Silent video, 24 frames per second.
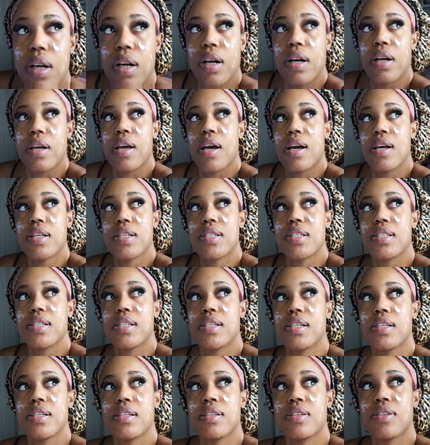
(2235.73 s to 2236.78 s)
Are y'all
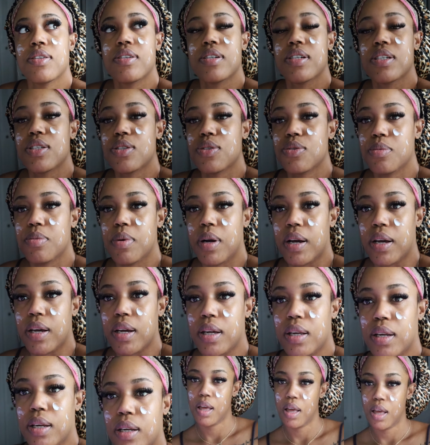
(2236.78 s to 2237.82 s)
seeing or it's too bright?
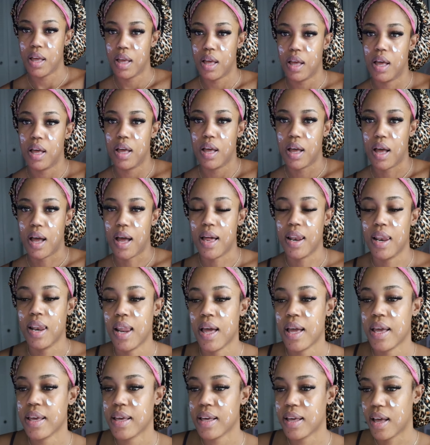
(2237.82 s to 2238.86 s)

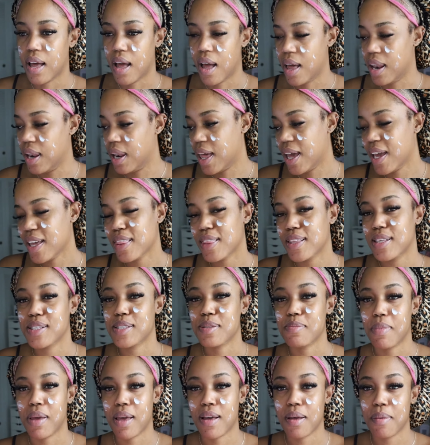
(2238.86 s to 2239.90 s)
I like
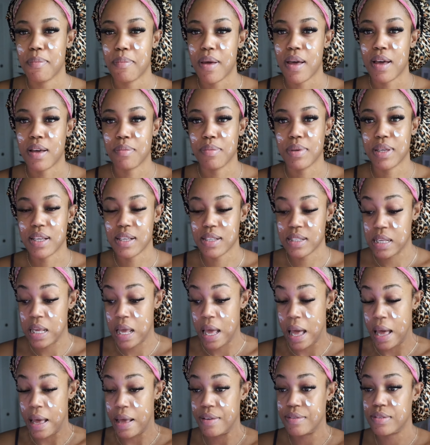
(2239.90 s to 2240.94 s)
this makeup bag because it
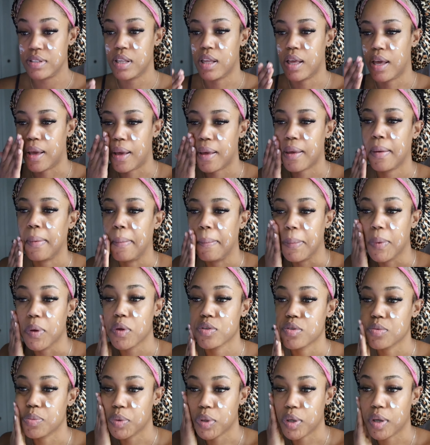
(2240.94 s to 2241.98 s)
has like
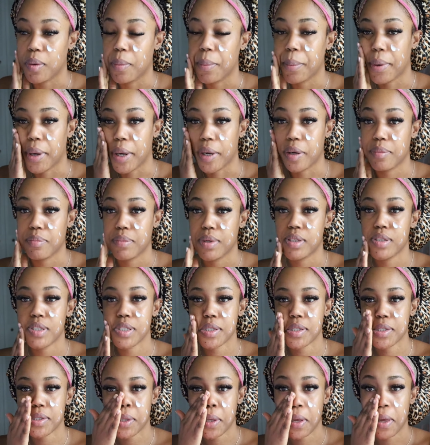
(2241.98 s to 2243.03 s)
multiple
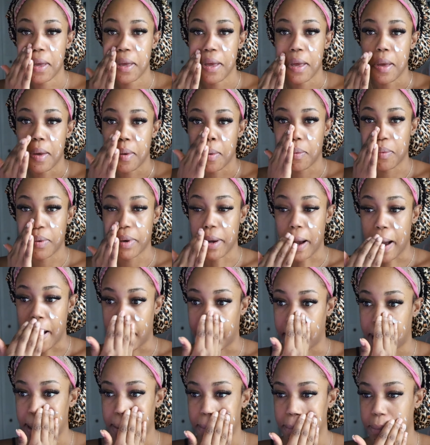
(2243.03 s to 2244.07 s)
compartments where
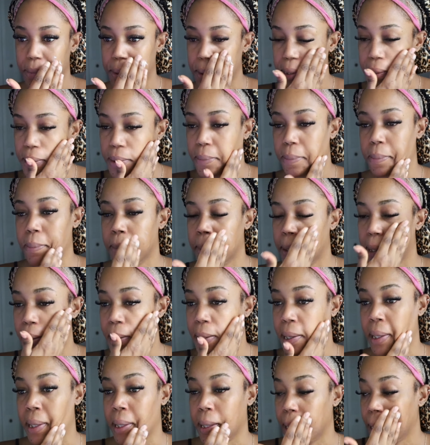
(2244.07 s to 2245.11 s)
I can put
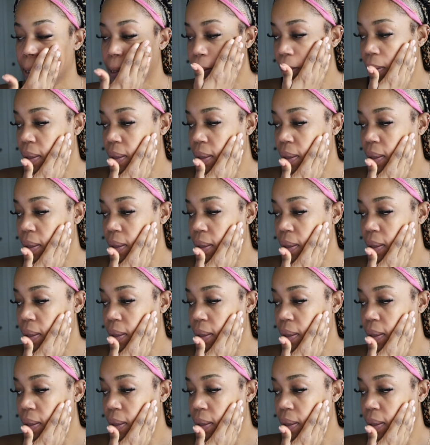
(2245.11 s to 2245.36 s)
my